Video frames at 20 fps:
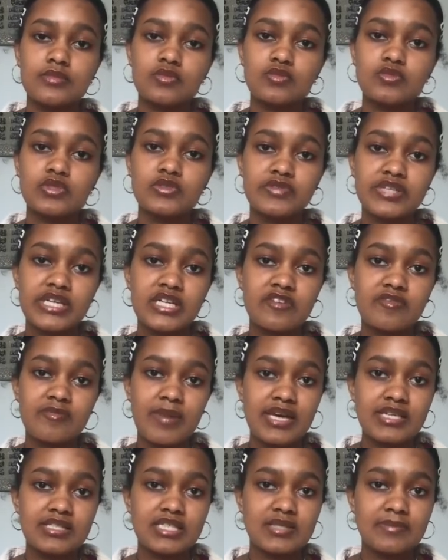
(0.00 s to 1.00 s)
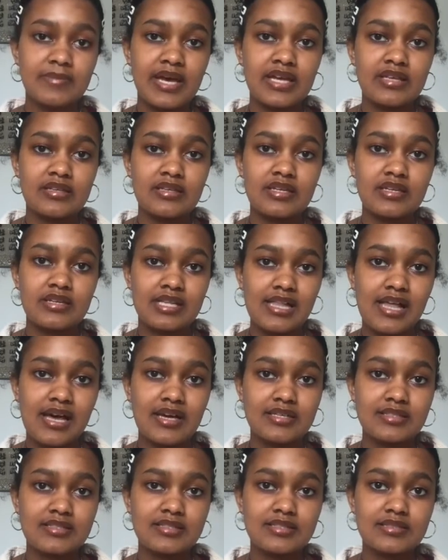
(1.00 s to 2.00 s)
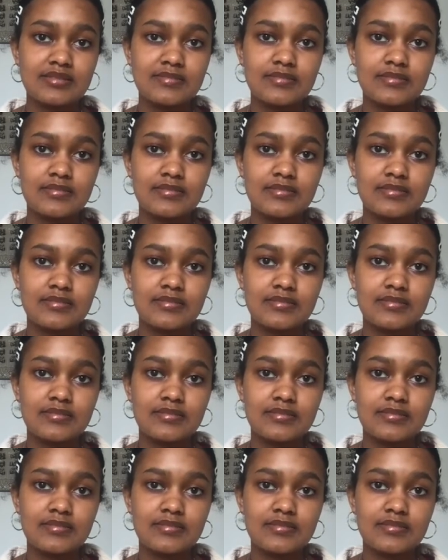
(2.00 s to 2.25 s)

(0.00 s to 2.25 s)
We read of mice and men in class.